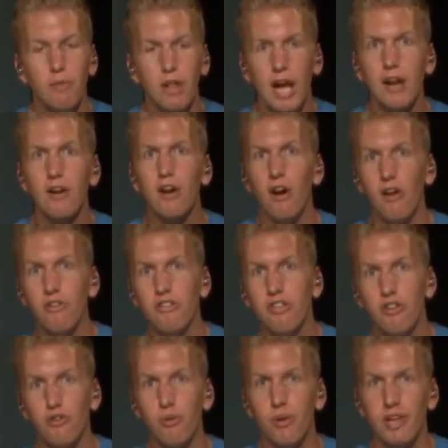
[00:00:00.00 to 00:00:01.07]
Lionel calls it
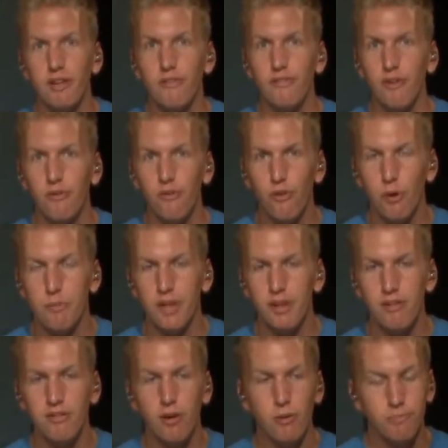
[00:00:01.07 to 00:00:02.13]
the trillion fill
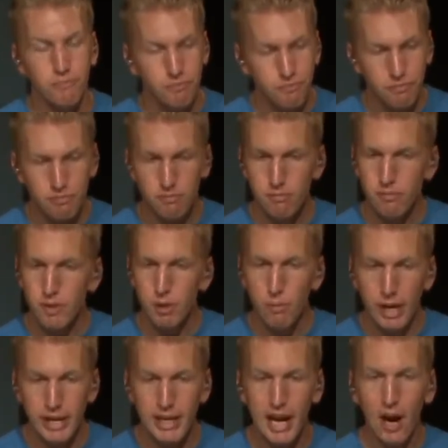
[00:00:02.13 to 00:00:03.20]
formula. So
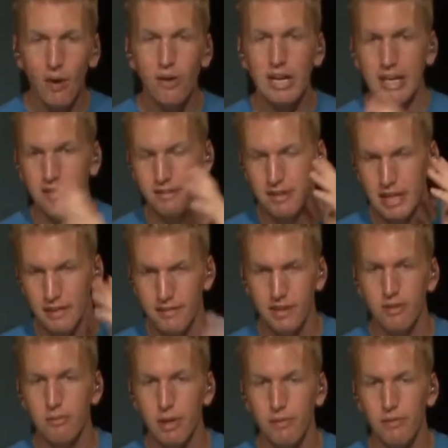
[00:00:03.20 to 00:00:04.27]
right now, he's giving
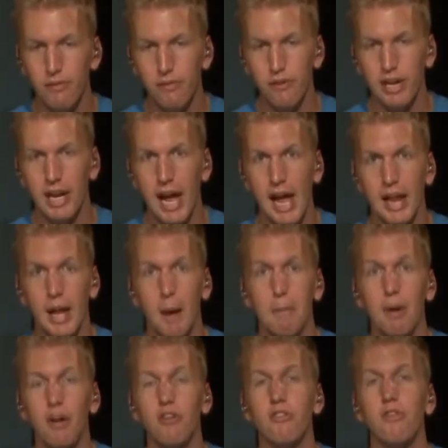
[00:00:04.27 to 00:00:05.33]
this away for free and a
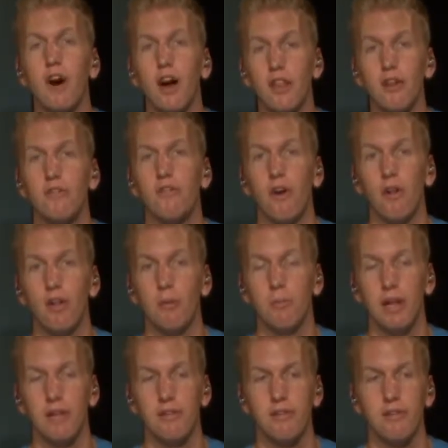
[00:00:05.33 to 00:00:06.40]
bunch of other follow-up
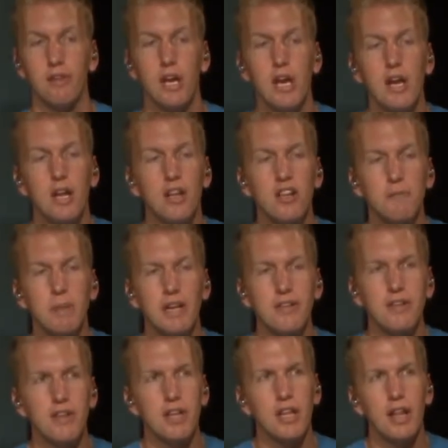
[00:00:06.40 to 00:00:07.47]
lessons. There's
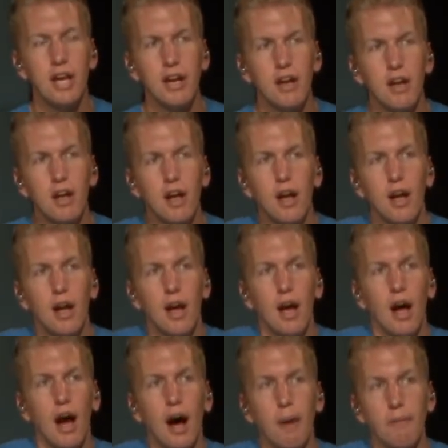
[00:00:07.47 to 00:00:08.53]
basically like
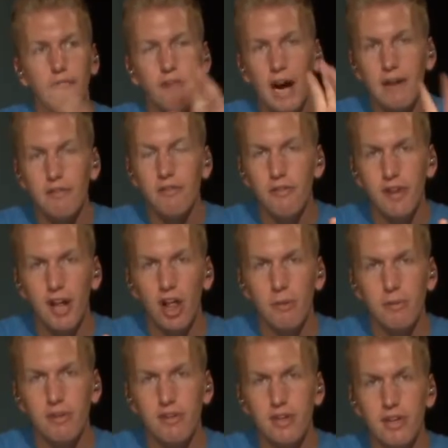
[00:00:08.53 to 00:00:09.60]
5 different
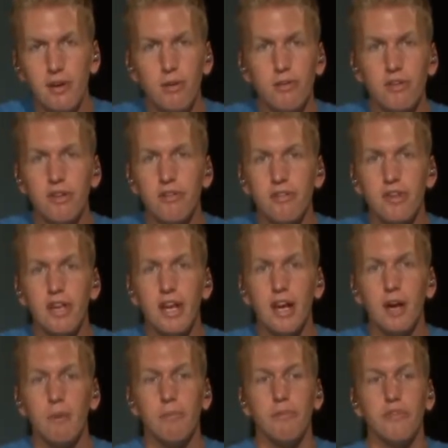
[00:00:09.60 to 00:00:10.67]
elements he uses
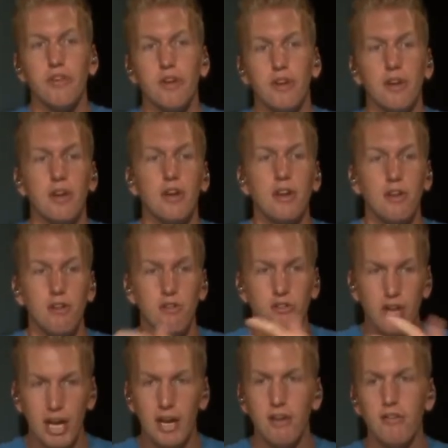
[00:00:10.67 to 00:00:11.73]
to
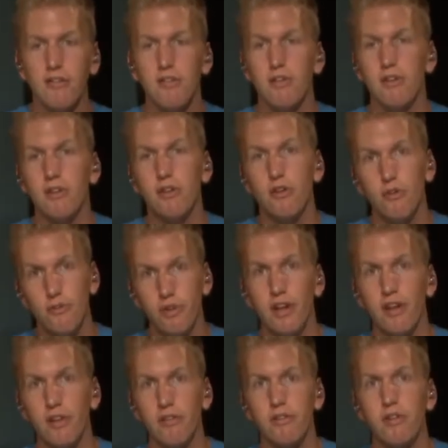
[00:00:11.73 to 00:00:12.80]
change your
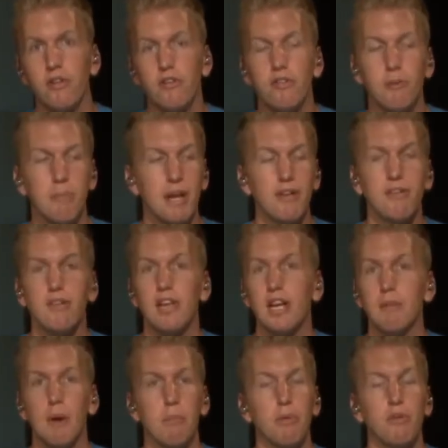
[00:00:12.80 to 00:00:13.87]
fills to basically
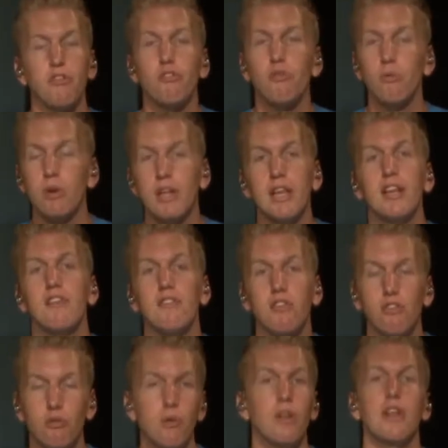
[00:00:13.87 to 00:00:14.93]
come up with trillions
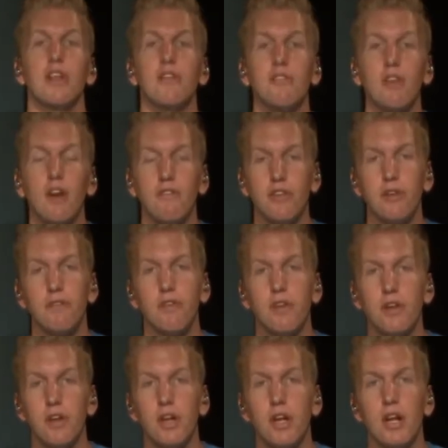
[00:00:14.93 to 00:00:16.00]
and trillions of
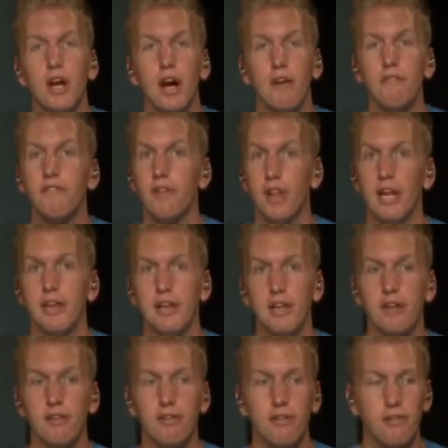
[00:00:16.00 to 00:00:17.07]
different fill
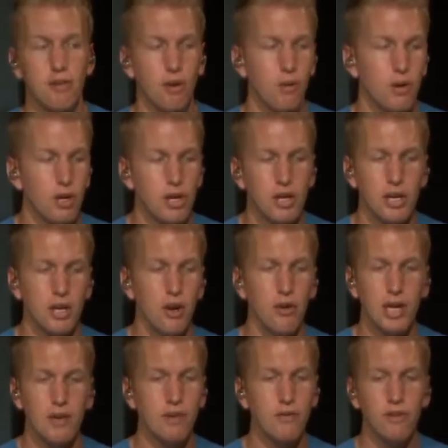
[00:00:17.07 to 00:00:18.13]
ideas. And so,
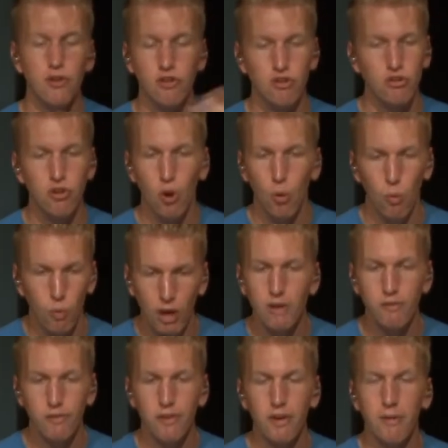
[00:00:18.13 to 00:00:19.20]
even if you just know
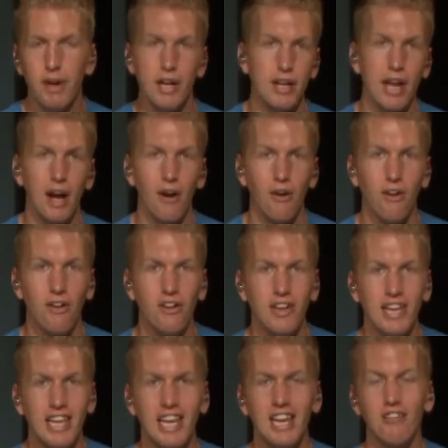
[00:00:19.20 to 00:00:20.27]
one fill right now,
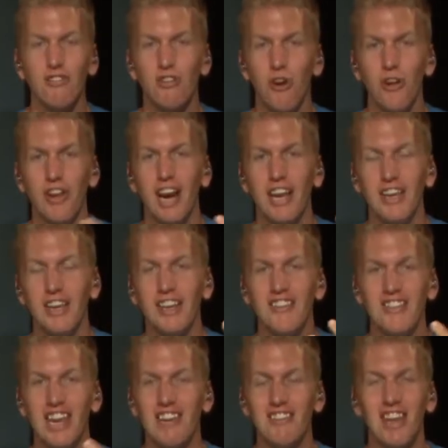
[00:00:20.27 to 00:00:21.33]
he can show you how you can
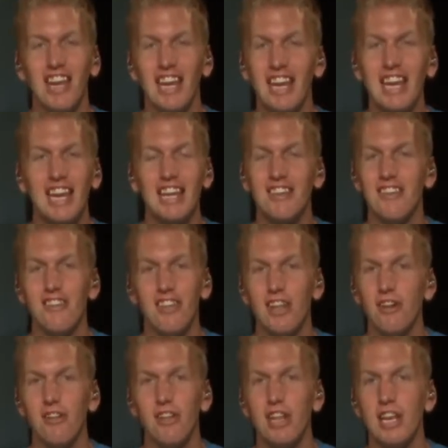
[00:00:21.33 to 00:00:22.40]
change that into
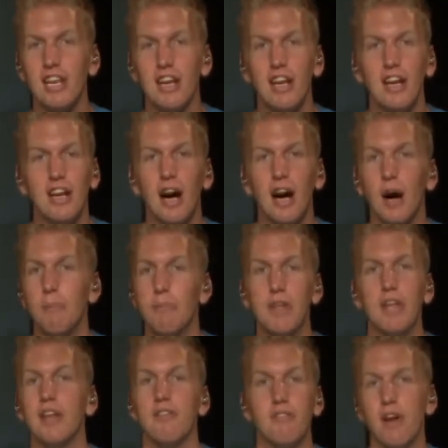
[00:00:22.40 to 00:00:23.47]
literally
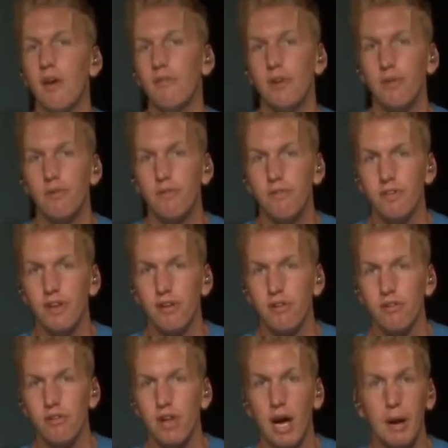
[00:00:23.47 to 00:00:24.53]
millions of different
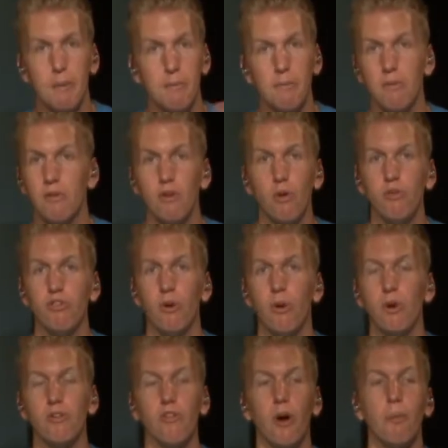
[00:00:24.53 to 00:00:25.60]
fills. No
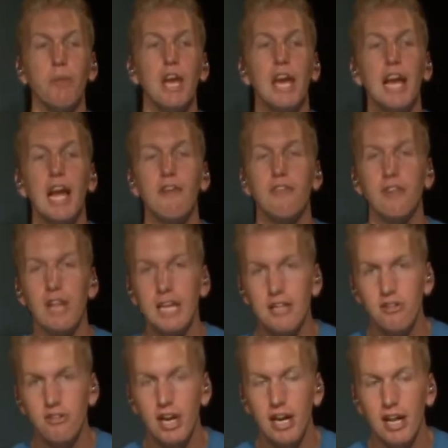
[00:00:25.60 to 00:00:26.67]
joke. So if you'd like
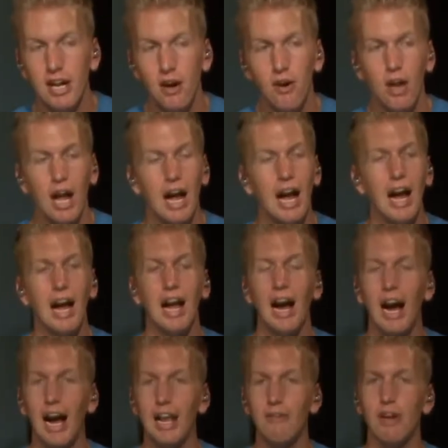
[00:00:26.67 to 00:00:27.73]
to check it out, I
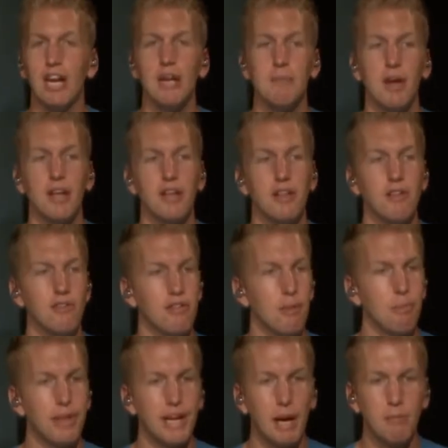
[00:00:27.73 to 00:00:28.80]
highly recommend it. This is
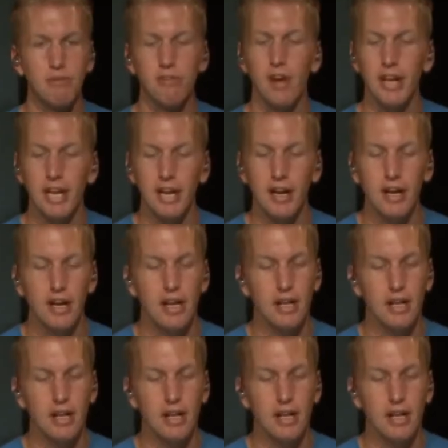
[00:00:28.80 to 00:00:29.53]
something I'm studying.